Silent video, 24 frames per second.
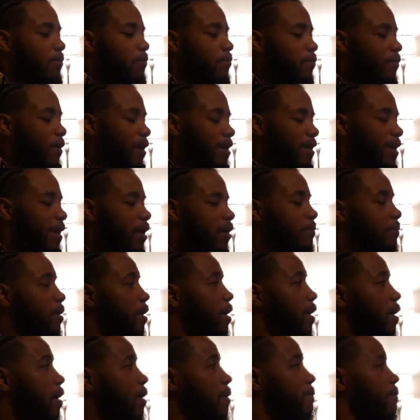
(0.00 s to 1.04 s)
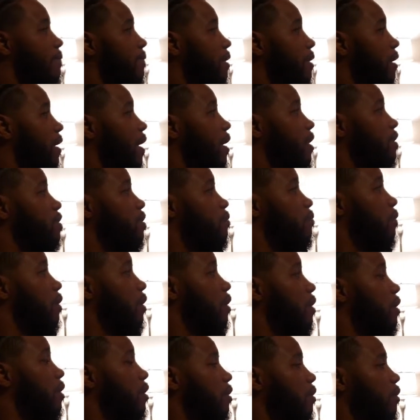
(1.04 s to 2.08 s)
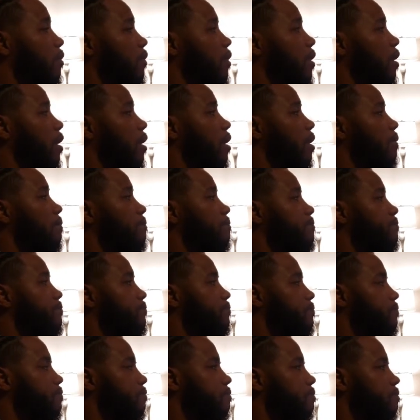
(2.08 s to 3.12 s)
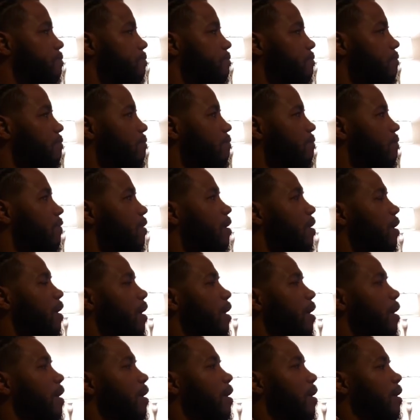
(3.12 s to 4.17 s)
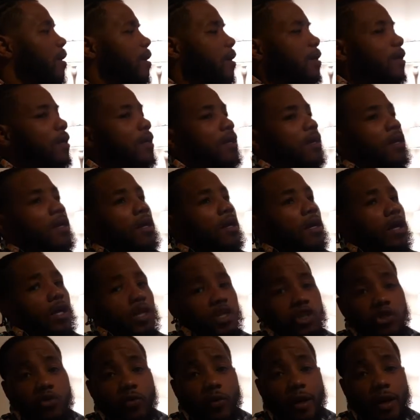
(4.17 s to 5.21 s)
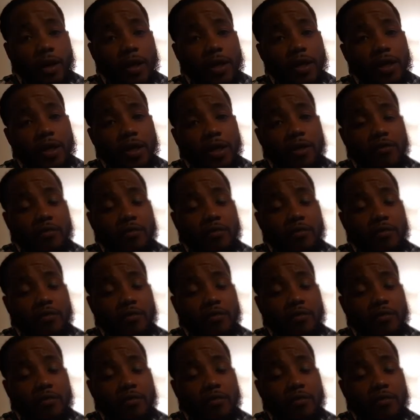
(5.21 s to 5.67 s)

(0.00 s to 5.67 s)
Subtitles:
Right now, I'm actually working on a strand of